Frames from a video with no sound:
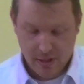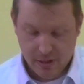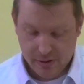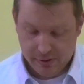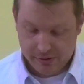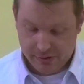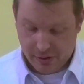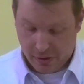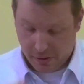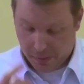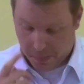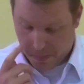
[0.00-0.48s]

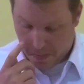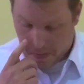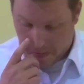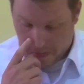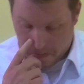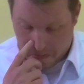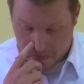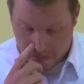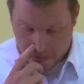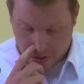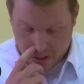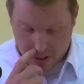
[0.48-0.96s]

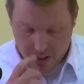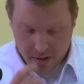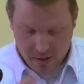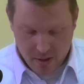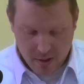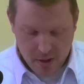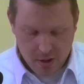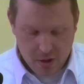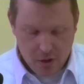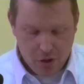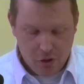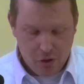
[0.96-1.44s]
So,
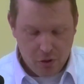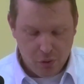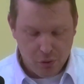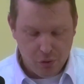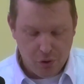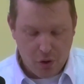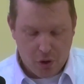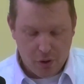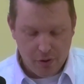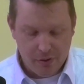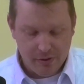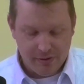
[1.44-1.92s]
you'll
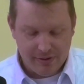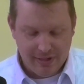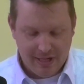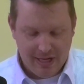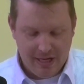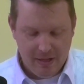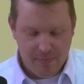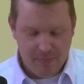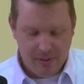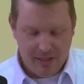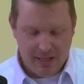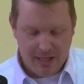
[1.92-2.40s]
notice that
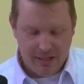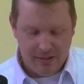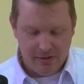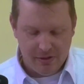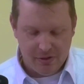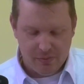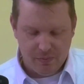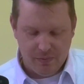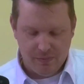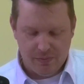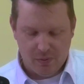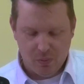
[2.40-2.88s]
he
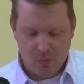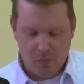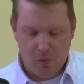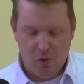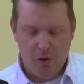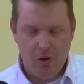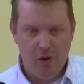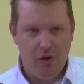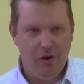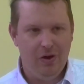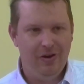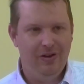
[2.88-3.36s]
begins with the
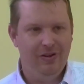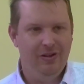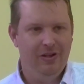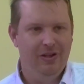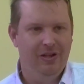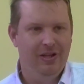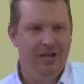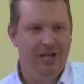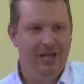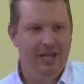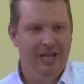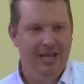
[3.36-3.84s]
word
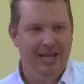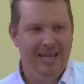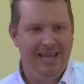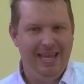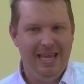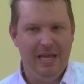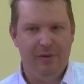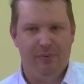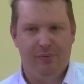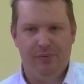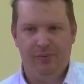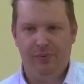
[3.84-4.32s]

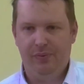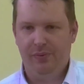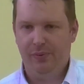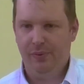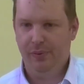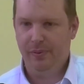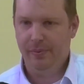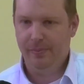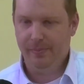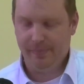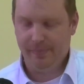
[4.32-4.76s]
"if."